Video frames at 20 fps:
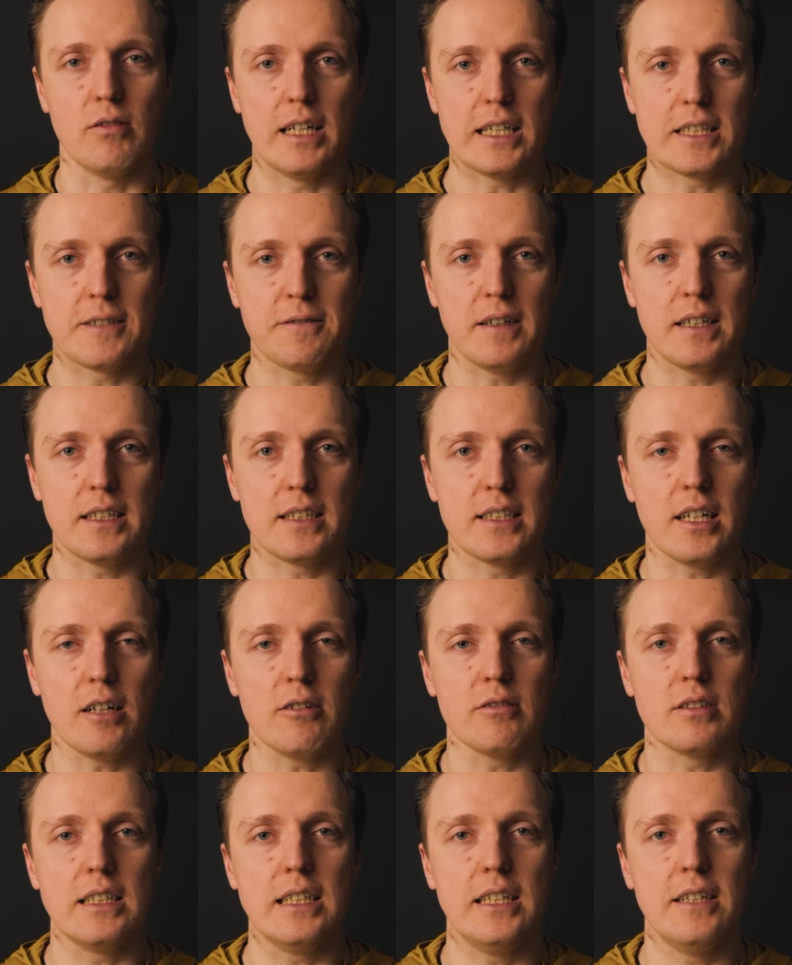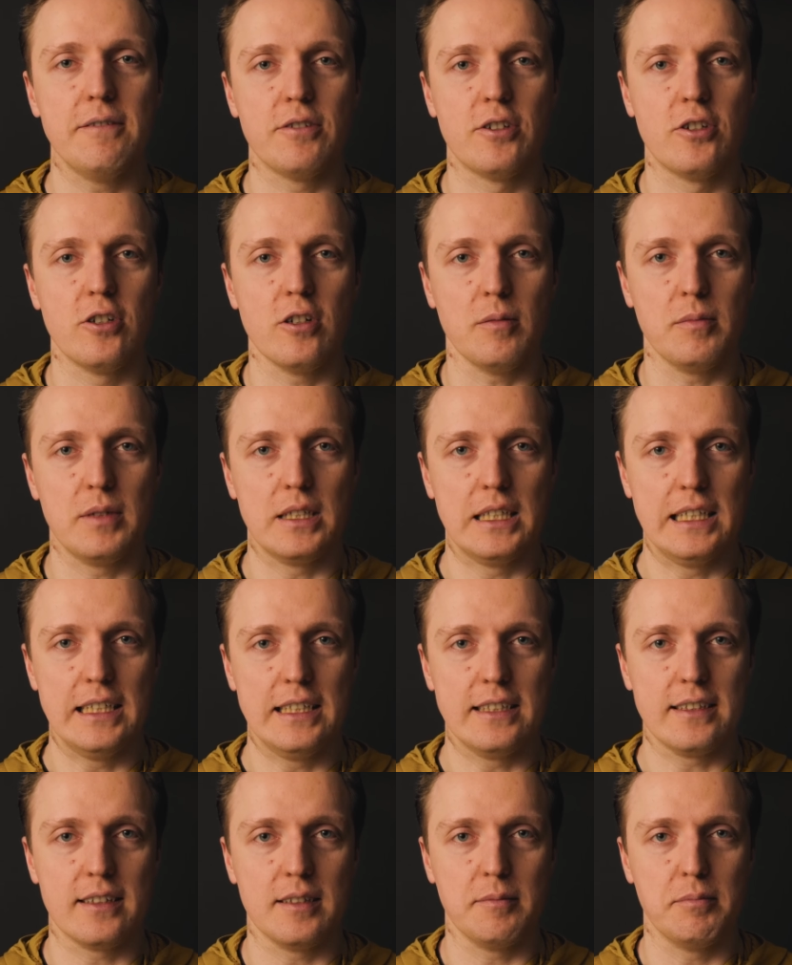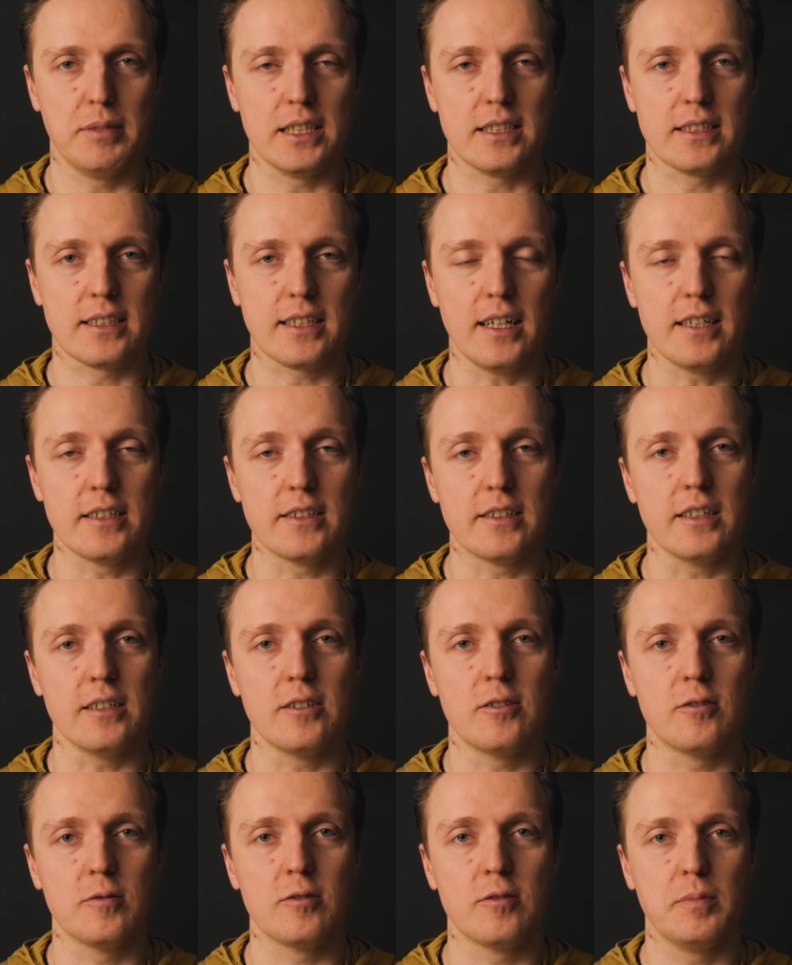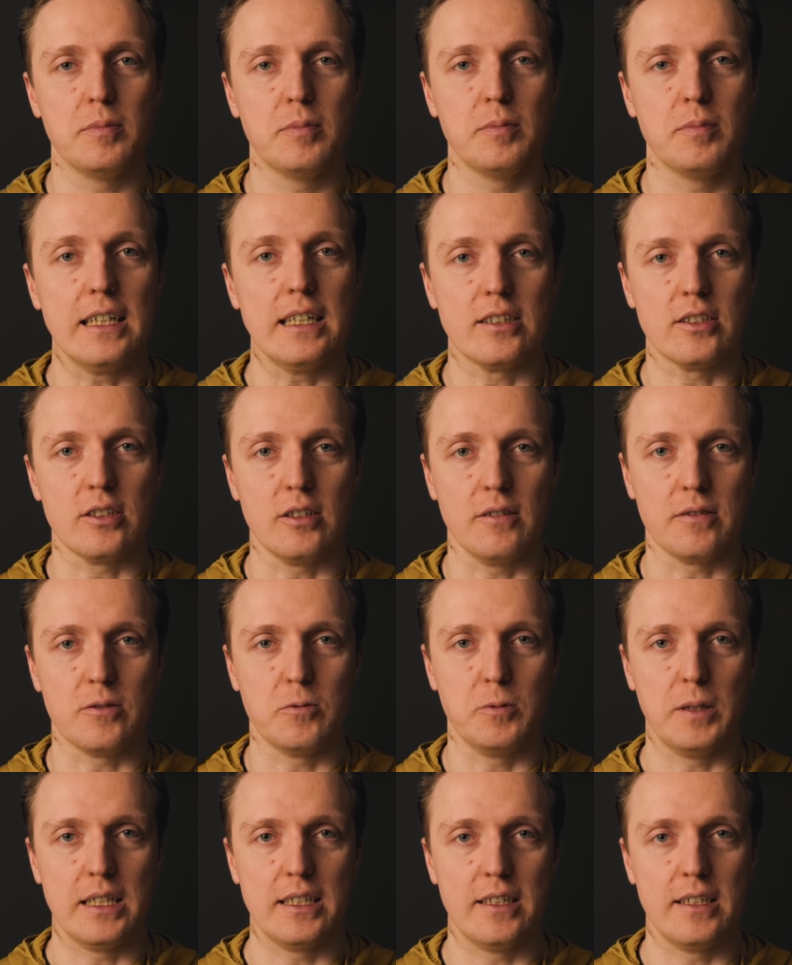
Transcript: let's find out if Germany is the best country to be a software